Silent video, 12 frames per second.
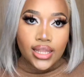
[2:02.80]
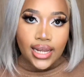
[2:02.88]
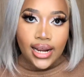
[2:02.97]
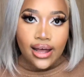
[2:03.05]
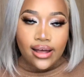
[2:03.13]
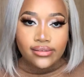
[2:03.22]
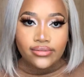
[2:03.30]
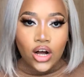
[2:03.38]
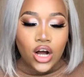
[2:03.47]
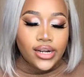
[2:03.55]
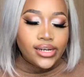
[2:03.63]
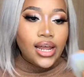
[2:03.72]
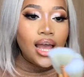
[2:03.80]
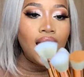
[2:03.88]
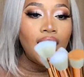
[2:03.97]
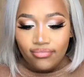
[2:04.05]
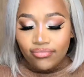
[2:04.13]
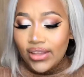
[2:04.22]
that I have on
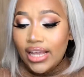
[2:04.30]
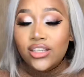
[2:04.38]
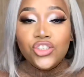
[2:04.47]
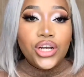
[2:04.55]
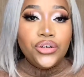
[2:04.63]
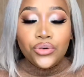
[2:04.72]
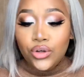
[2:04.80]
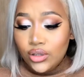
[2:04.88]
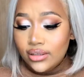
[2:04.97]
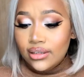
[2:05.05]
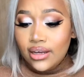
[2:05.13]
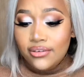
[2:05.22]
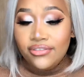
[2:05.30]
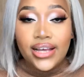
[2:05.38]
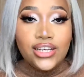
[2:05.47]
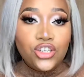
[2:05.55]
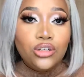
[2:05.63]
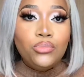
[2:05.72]
in general
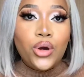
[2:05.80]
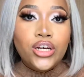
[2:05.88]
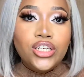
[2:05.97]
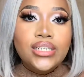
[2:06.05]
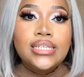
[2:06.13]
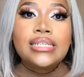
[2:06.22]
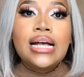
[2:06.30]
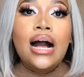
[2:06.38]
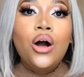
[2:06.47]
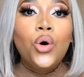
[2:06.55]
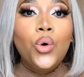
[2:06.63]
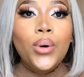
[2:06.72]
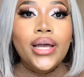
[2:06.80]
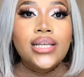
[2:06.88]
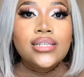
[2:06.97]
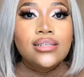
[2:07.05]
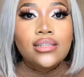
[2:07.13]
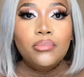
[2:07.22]
facial brushes are
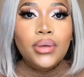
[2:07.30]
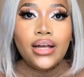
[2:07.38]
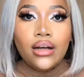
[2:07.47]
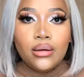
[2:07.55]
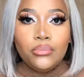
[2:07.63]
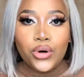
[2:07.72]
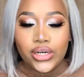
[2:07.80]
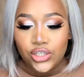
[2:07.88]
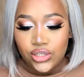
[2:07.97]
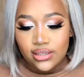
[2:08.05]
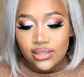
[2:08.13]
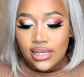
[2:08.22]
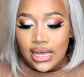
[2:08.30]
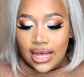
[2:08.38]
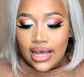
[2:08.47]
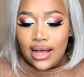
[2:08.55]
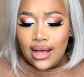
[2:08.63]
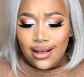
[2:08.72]
always the bigger brushes
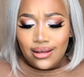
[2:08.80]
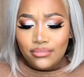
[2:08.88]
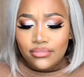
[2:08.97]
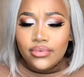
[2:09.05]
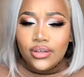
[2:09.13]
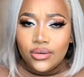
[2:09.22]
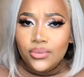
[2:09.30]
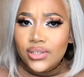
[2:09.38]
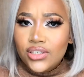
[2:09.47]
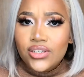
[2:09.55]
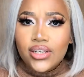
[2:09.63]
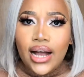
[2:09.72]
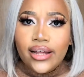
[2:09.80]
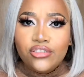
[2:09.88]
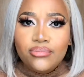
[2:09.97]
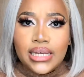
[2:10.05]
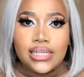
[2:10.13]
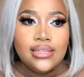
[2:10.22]
um, which kind of
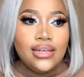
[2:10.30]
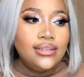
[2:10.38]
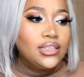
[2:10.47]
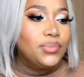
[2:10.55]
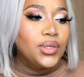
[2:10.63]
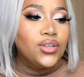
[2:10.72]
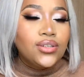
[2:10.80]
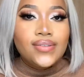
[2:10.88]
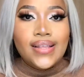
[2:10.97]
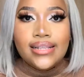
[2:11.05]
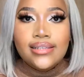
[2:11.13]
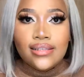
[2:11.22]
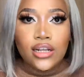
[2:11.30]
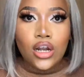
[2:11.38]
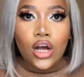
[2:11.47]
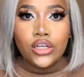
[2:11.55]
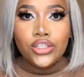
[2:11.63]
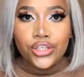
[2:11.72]
makes sense because that's the
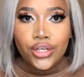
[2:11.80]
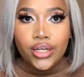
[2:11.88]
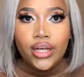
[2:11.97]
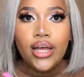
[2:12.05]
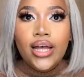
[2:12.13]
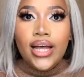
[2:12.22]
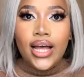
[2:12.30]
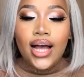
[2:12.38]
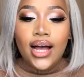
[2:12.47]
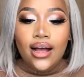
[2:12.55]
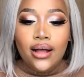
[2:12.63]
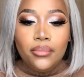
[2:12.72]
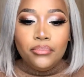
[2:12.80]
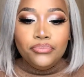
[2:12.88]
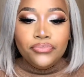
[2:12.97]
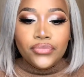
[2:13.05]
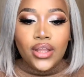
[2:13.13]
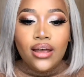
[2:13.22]
larger
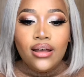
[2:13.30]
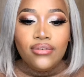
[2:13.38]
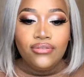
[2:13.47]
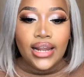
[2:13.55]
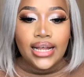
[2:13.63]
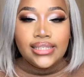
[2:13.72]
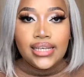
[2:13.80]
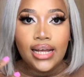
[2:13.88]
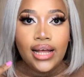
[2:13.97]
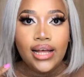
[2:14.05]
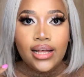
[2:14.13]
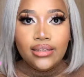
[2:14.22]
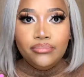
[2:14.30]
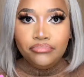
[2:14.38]
um, flatter